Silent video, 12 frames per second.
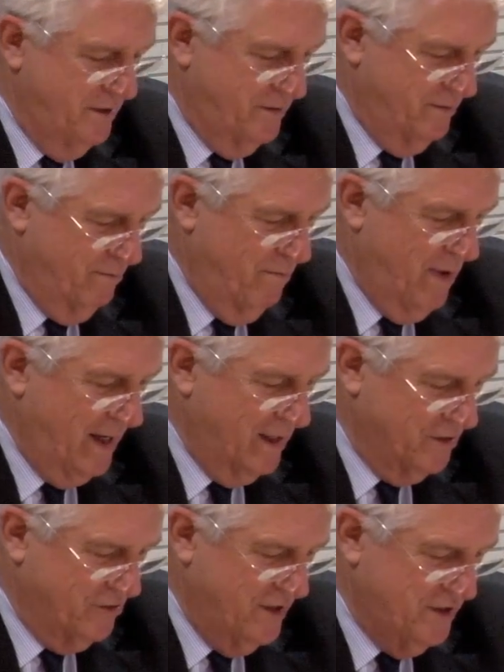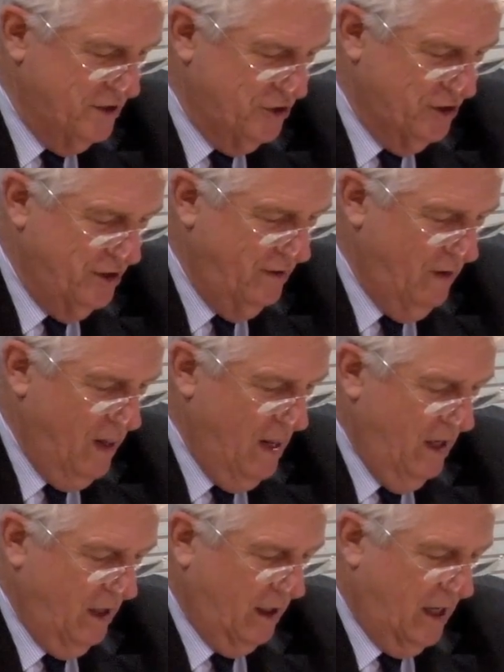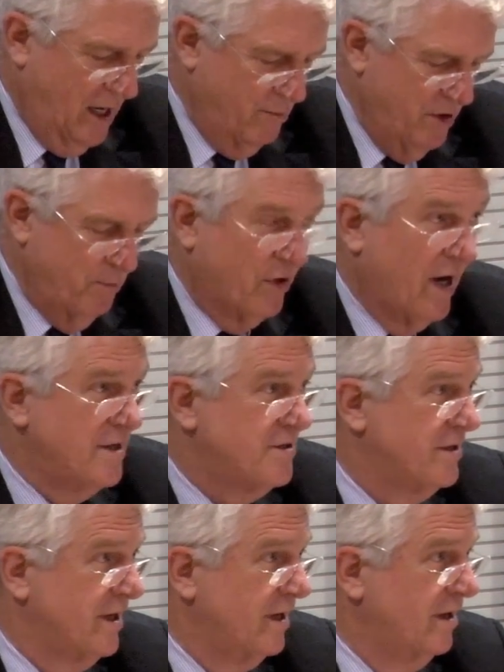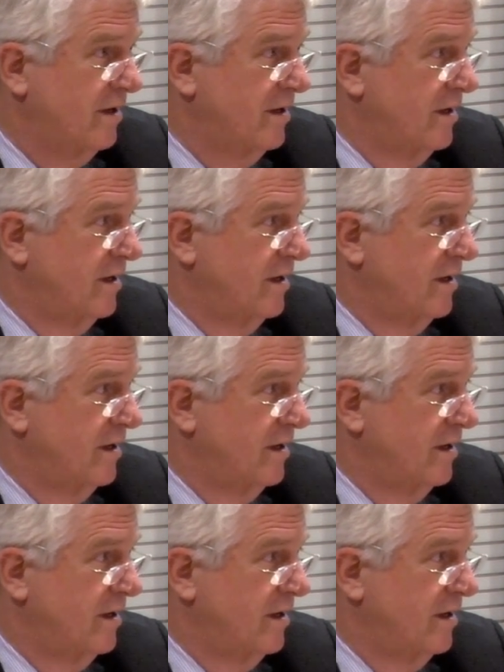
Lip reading: this mega transition. Carbon pricing